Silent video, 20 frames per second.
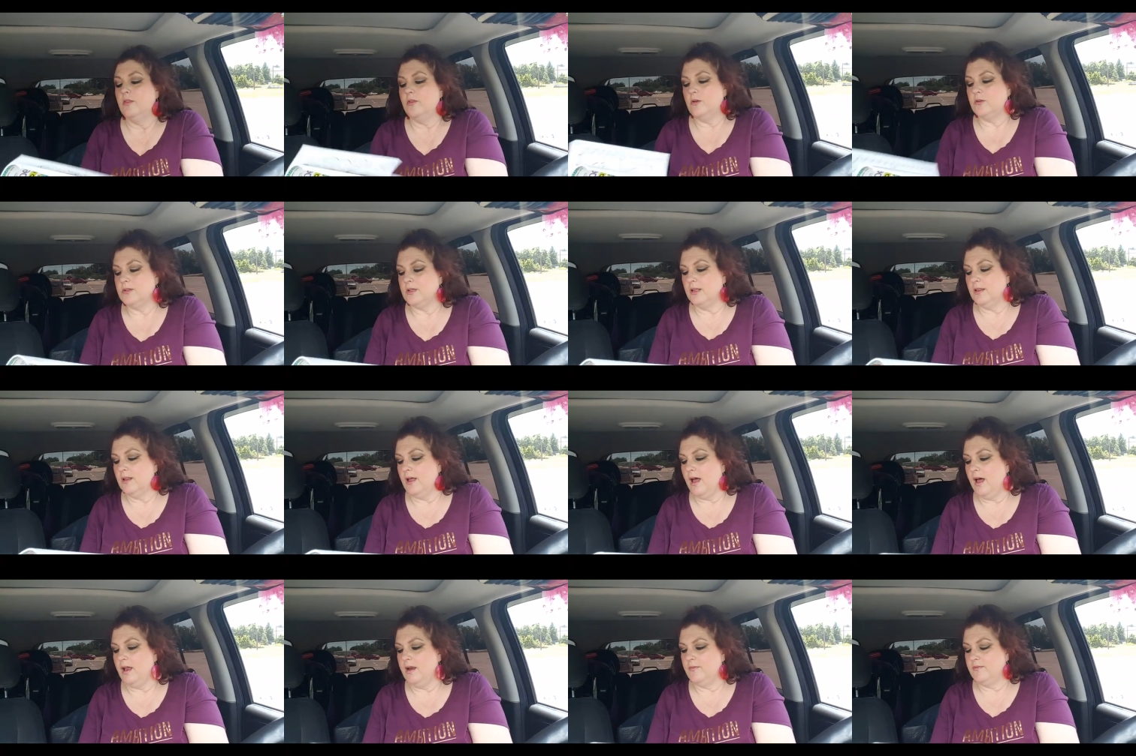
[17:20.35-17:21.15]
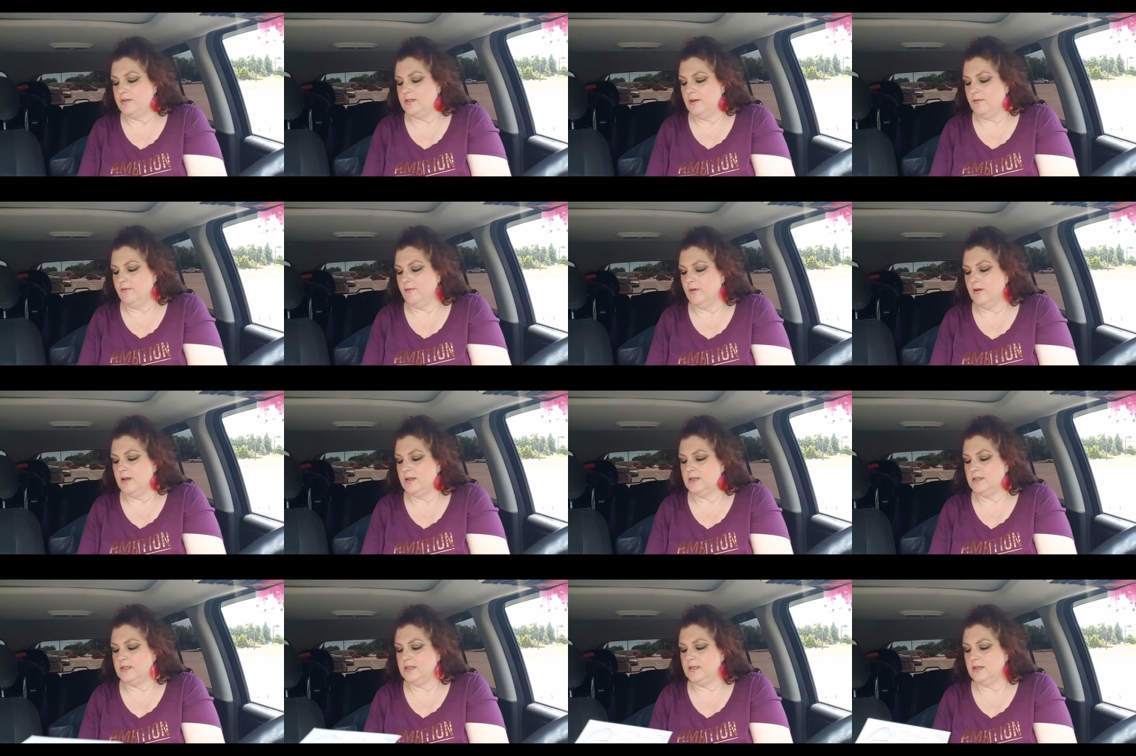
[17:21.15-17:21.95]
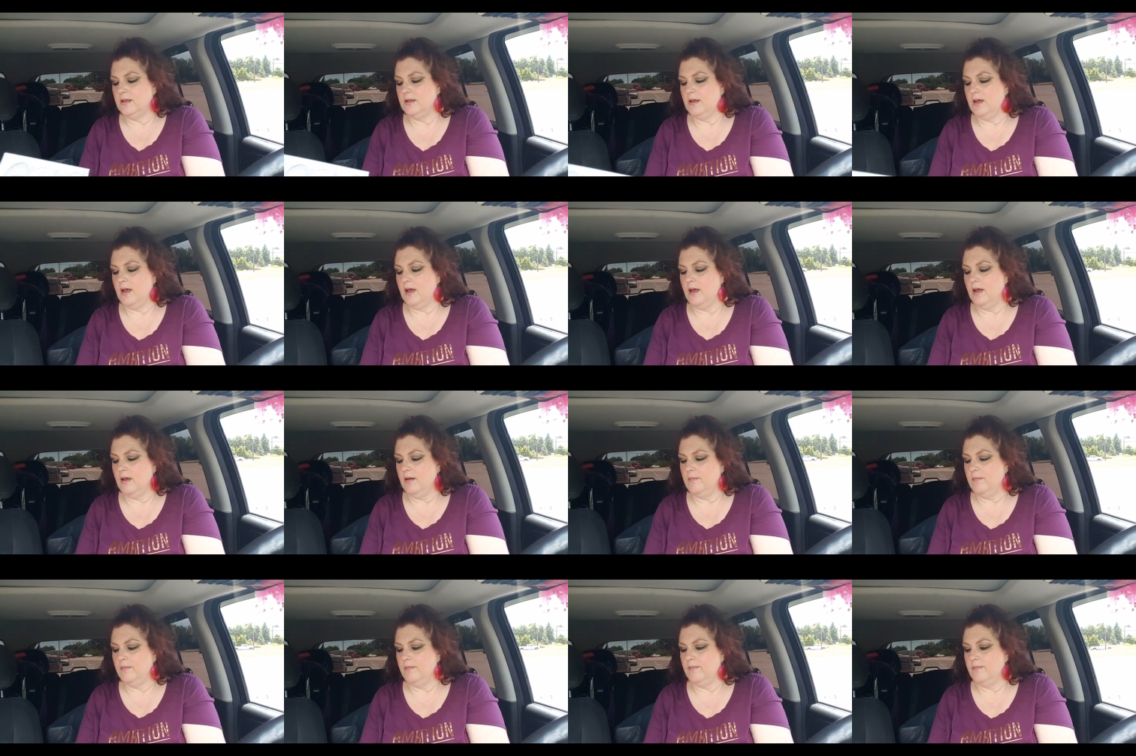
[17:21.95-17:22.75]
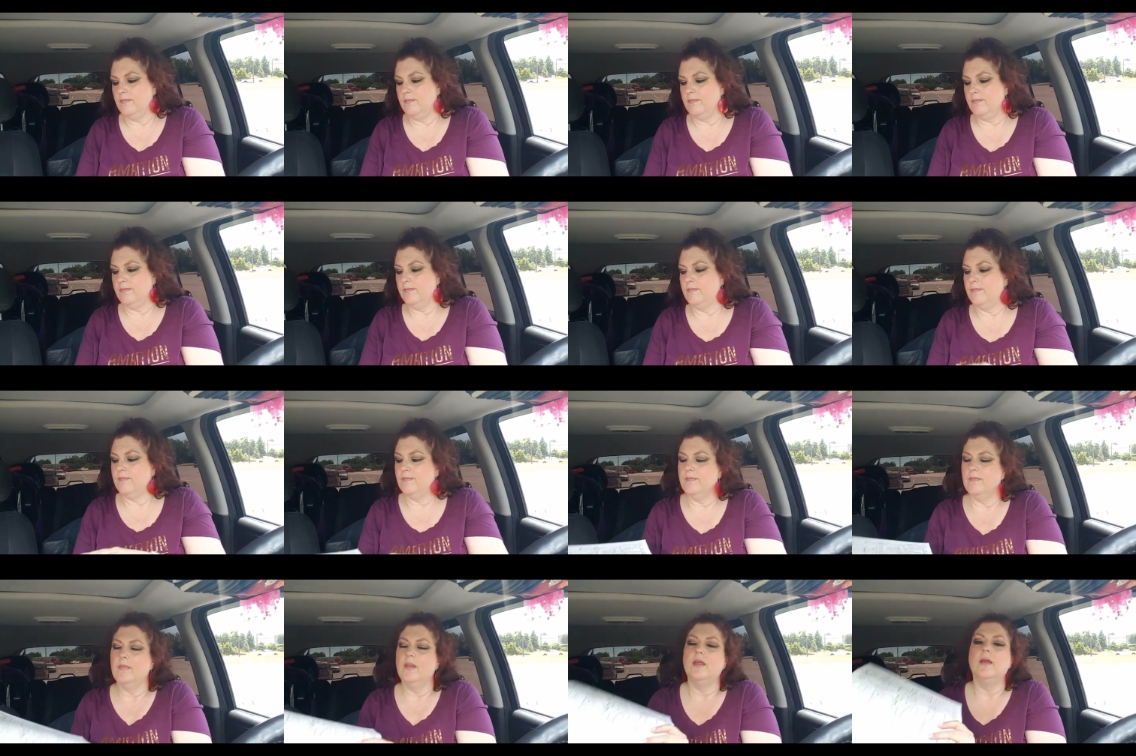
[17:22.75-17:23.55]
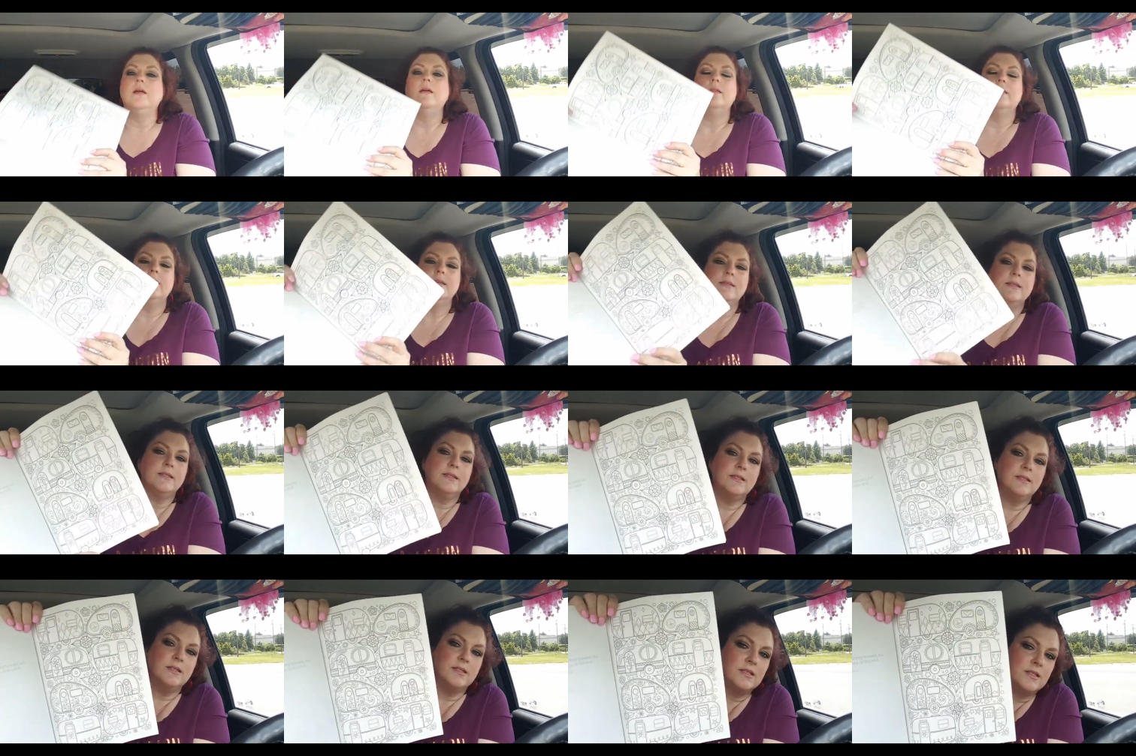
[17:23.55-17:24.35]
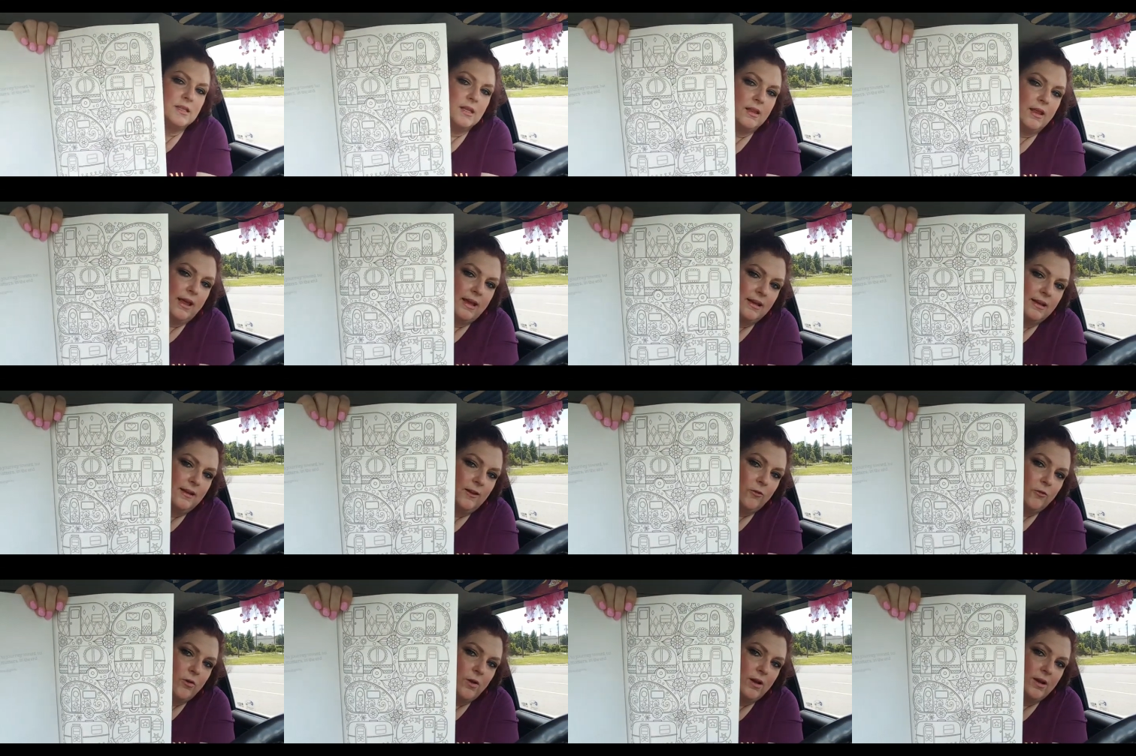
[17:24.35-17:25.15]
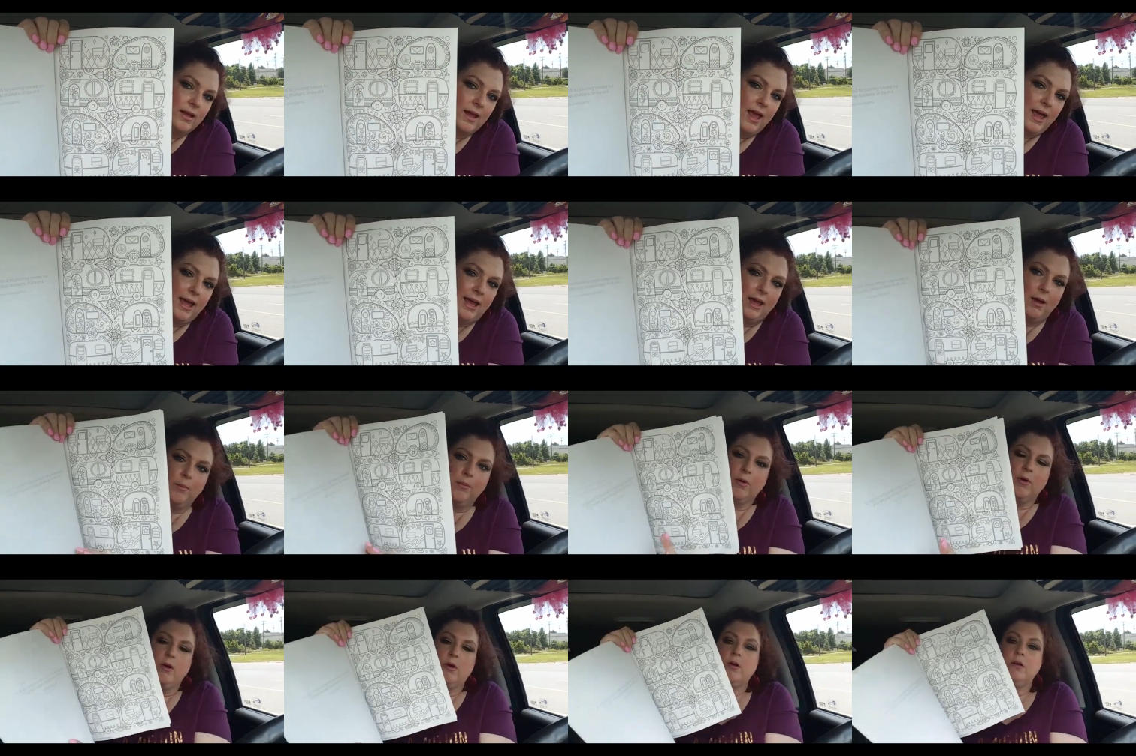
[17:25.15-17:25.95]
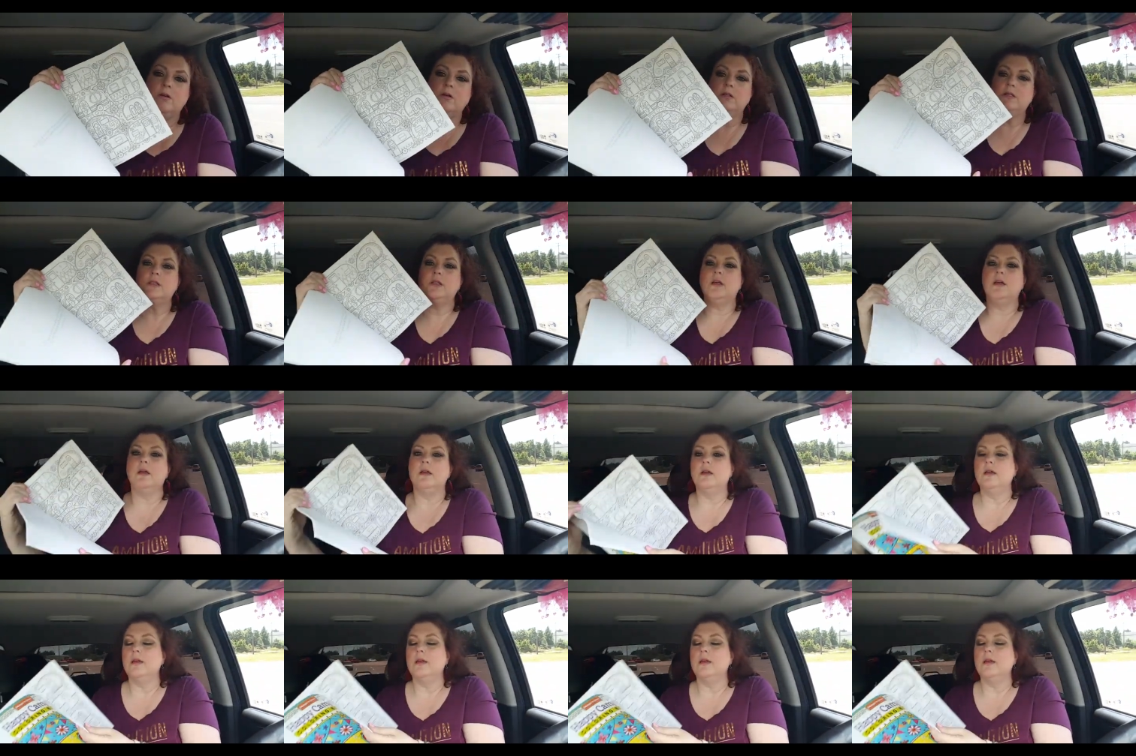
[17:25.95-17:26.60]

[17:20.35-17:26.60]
There's a lot of different, um, this is just like different campers.